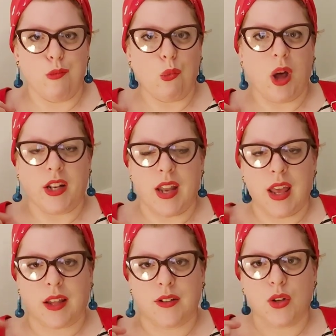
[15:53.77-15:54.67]
wide
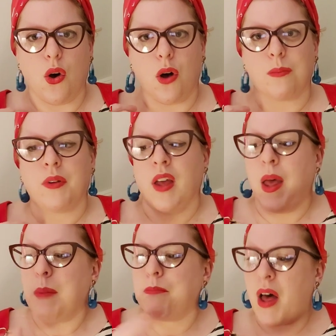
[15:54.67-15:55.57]
neck top.
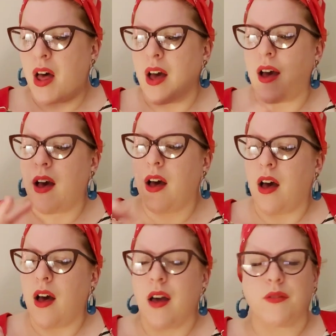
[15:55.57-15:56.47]
But
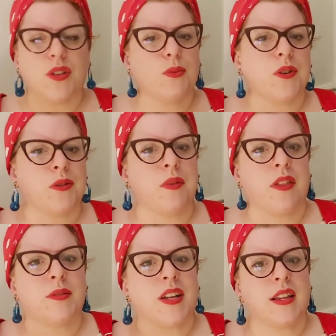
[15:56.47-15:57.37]
I just wondered whether
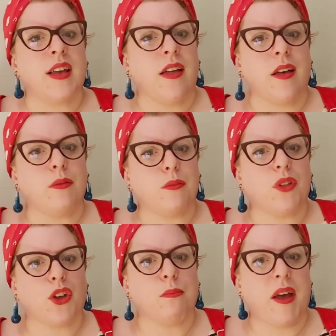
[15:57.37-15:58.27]
there's anything out there
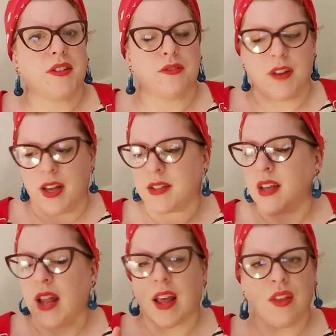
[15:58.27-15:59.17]
that could better it.
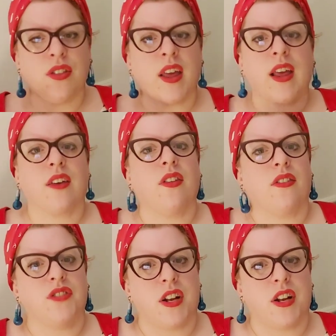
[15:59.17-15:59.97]
And I think that the